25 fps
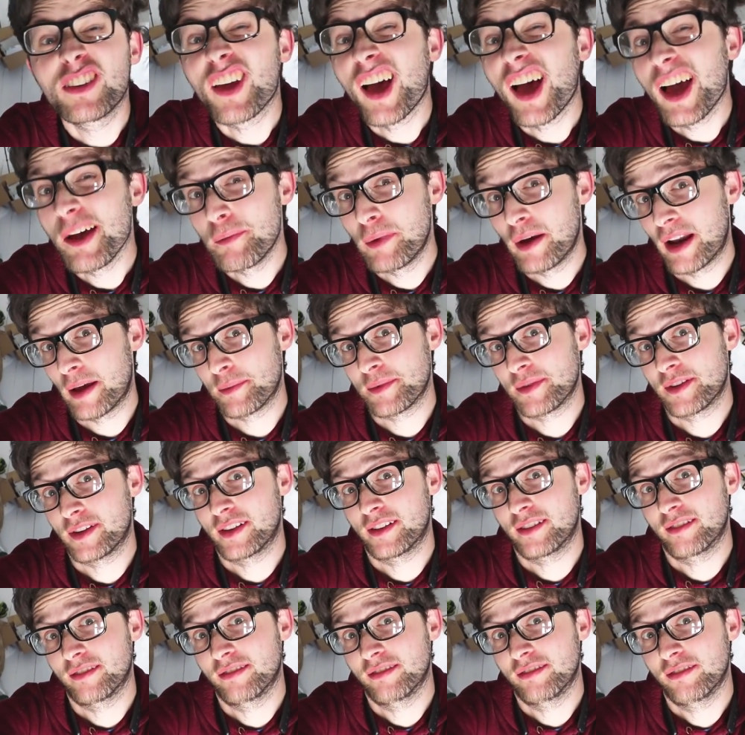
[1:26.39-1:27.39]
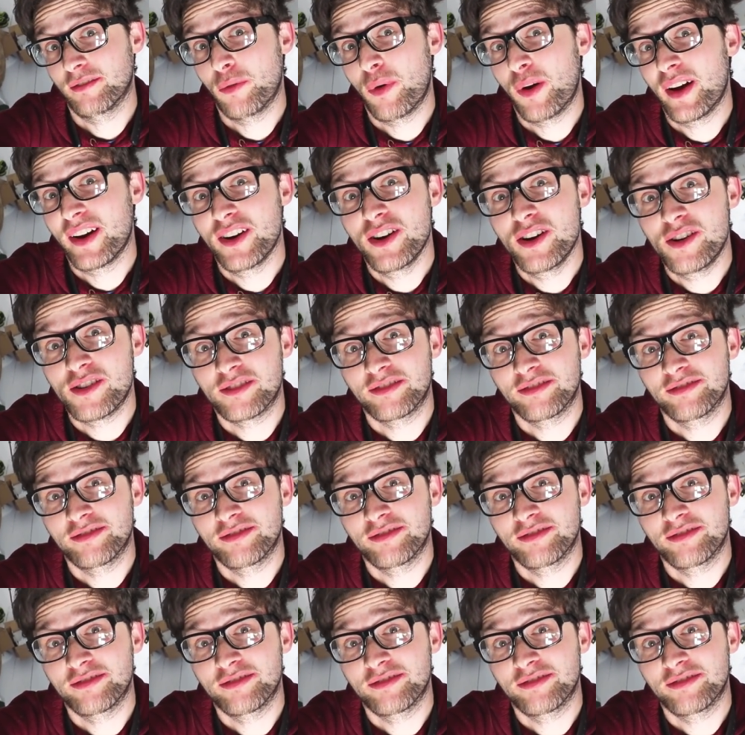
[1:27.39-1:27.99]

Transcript: time-lapse it. Why not?